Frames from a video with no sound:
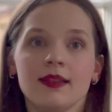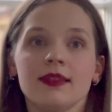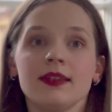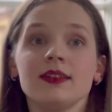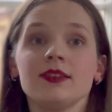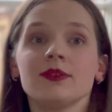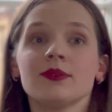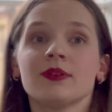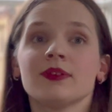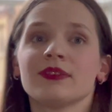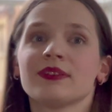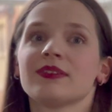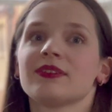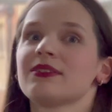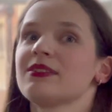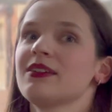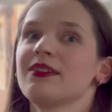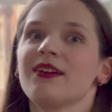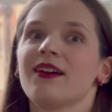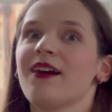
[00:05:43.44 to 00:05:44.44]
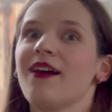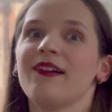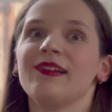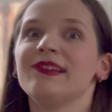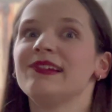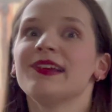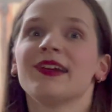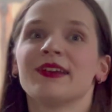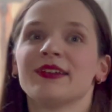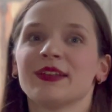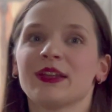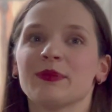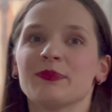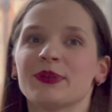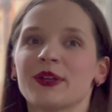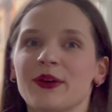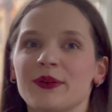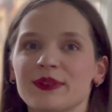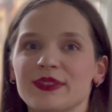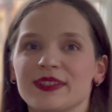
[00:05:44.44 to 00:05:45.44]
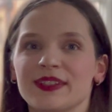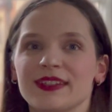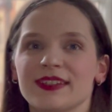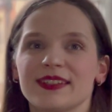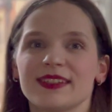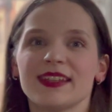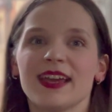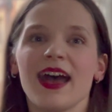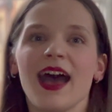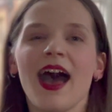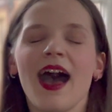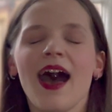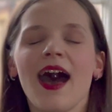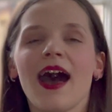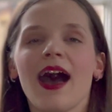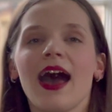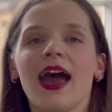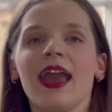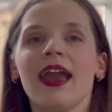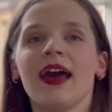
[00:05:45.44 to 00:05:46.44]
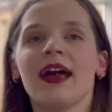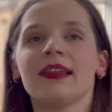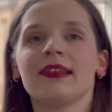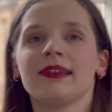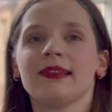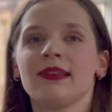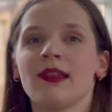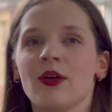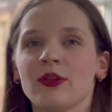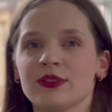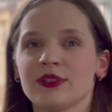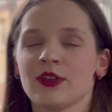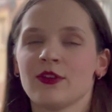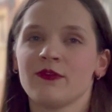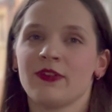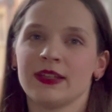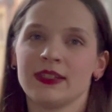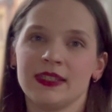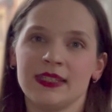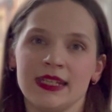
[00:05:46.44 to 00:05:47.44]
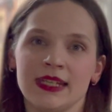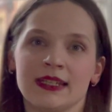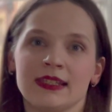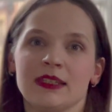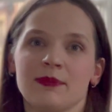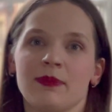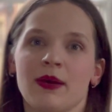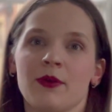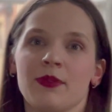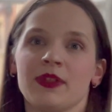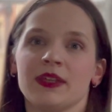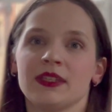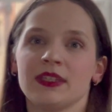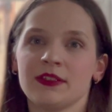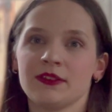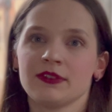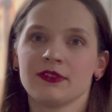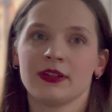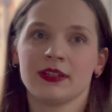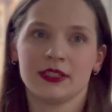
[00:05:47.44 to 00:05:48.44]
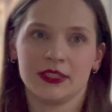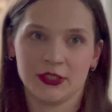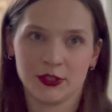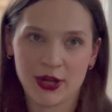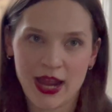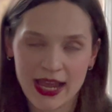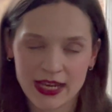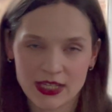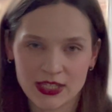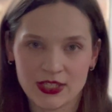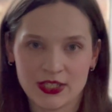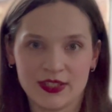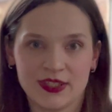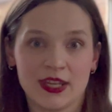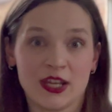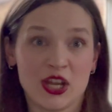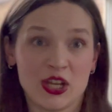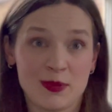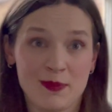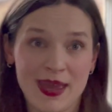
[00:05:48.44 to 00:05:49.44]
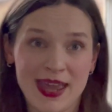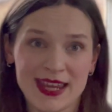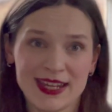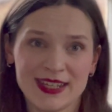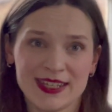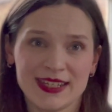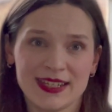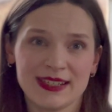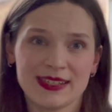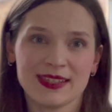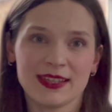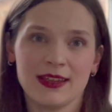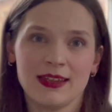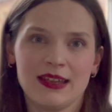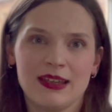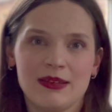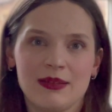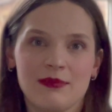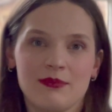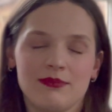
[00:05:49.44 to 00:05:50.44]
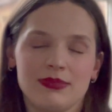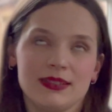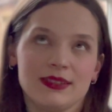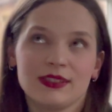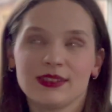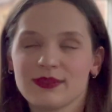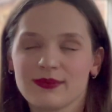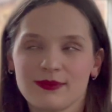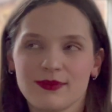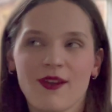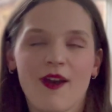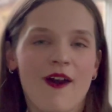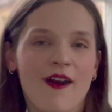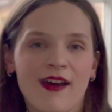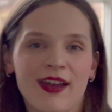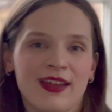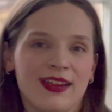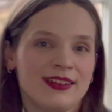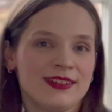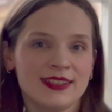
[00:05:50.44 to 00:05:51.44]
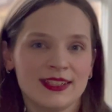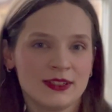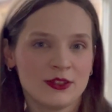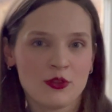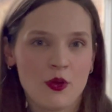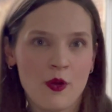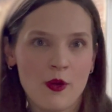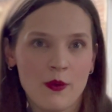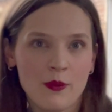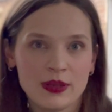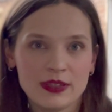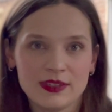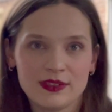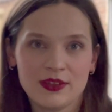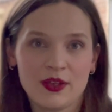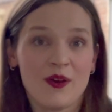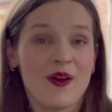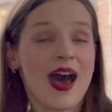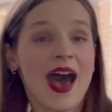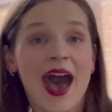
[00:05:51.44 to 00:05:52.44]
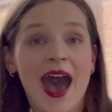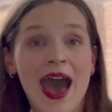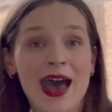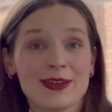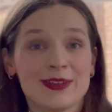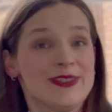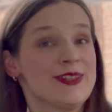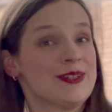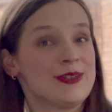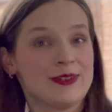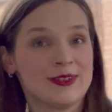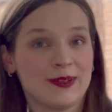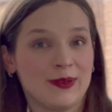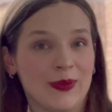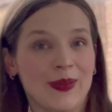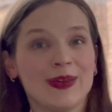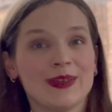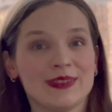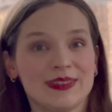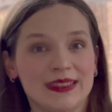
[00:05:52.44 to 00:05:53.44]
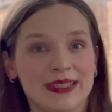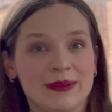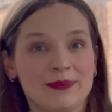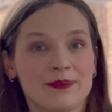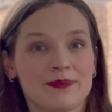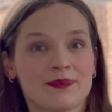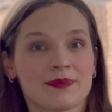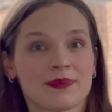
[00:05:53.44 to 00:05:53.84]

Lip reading: This was our learning process. I had lots of ideas about the different interactions and animations, but I didn't always know how to utilize them.